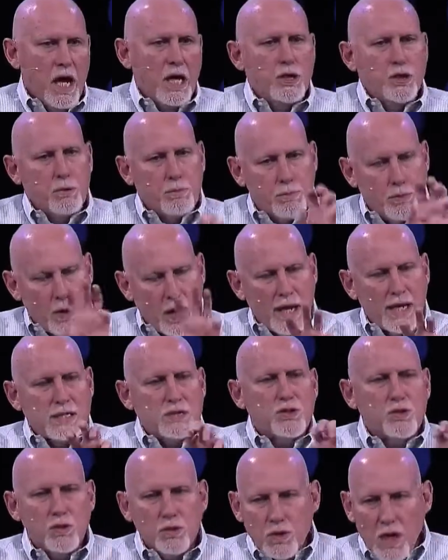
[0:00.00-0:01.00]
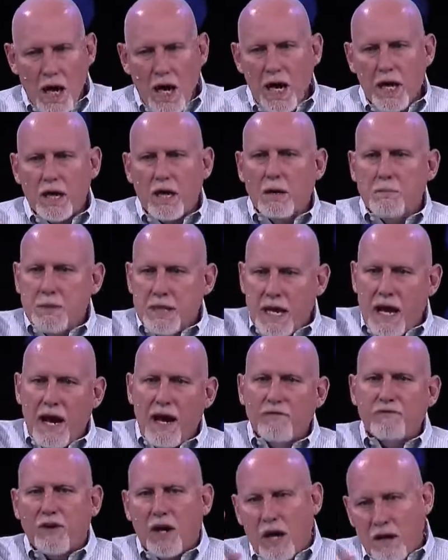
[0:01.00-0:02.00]
And you're praying to God on
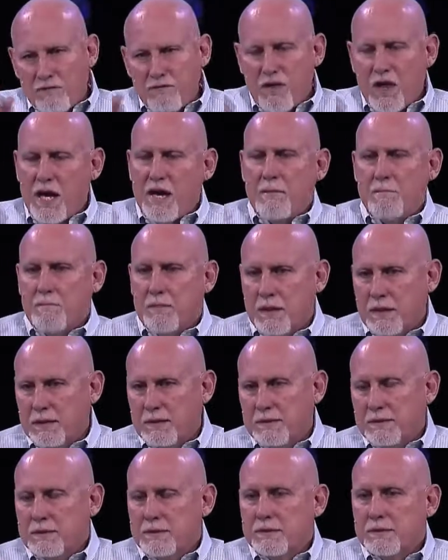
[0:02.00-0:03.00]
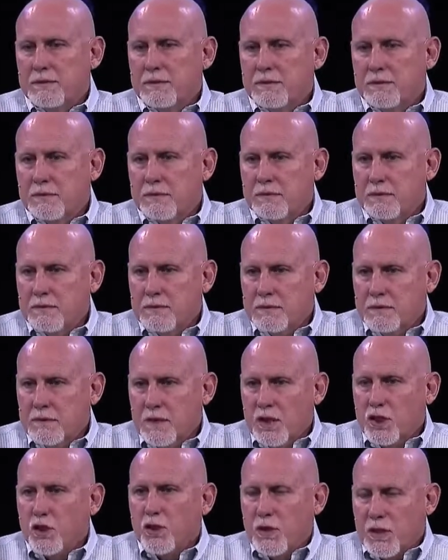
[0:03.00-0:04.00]
behalf of them.
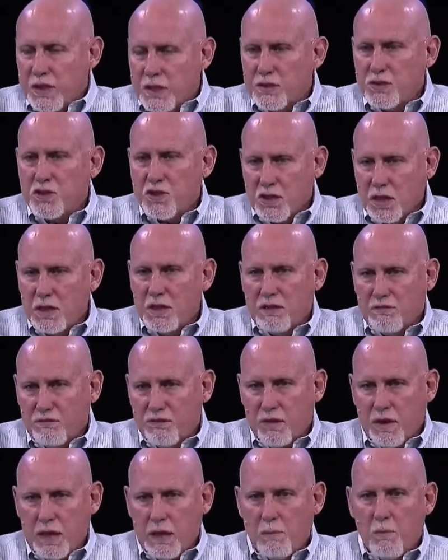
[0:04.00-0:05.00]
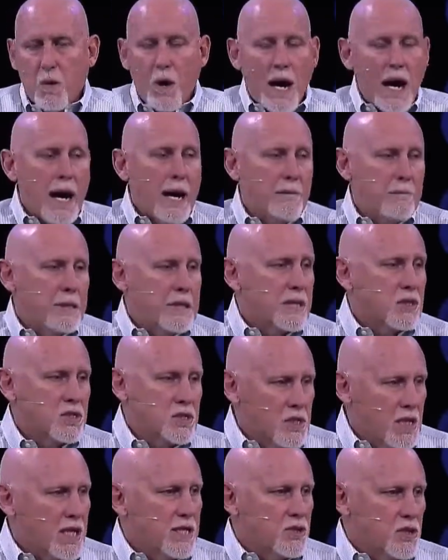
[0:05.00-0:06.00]
You're interceding for them. Why?
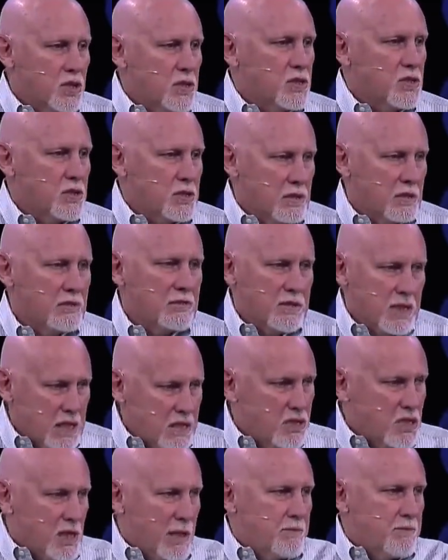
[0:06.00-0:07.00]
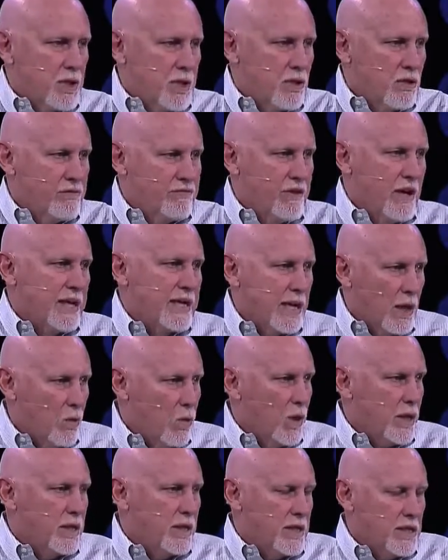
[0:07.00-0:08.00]
Because they just need something. You'll find
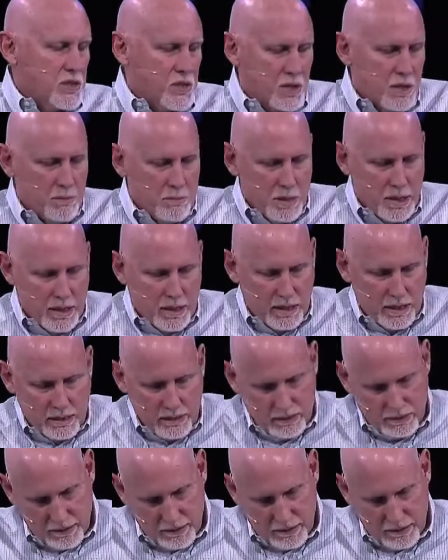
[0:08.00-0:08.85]
out what it is in a minute.